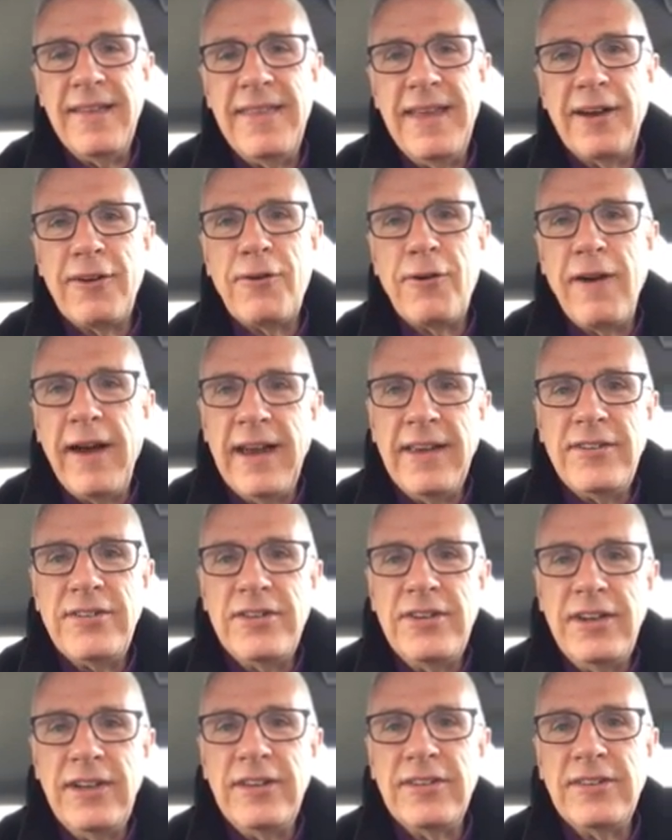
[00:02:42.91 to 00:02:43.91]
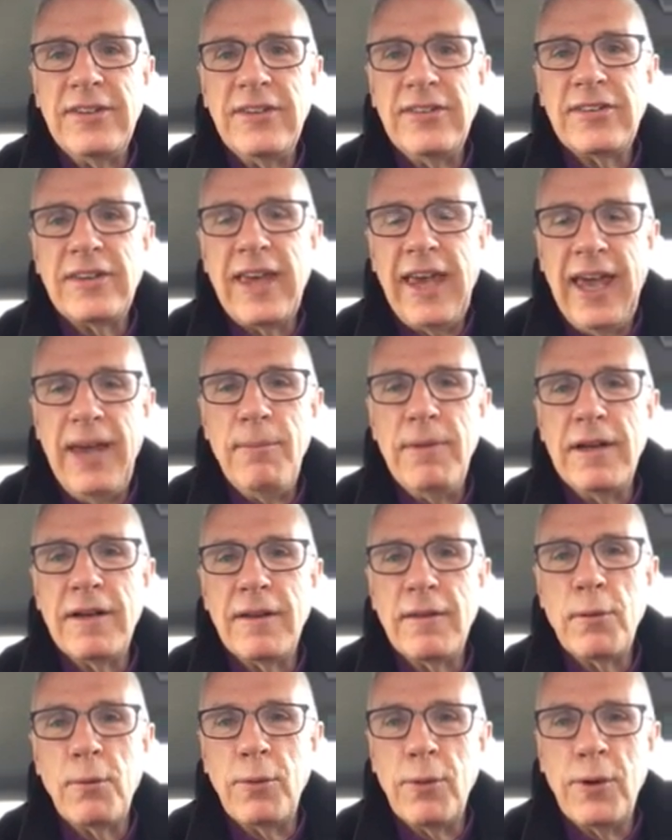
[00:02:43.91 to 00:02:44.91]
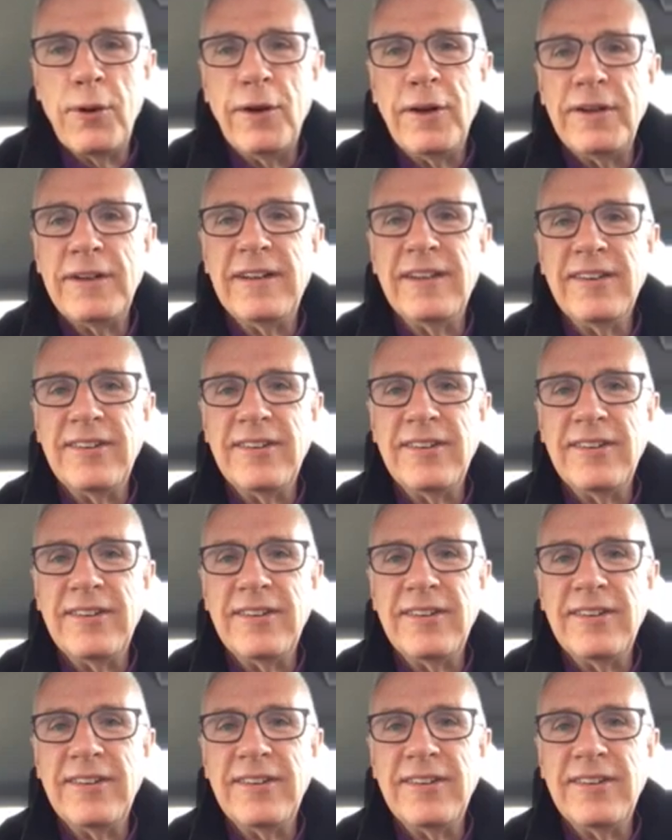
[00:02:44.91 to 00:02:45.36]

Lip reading: that Christ Jesus came into the world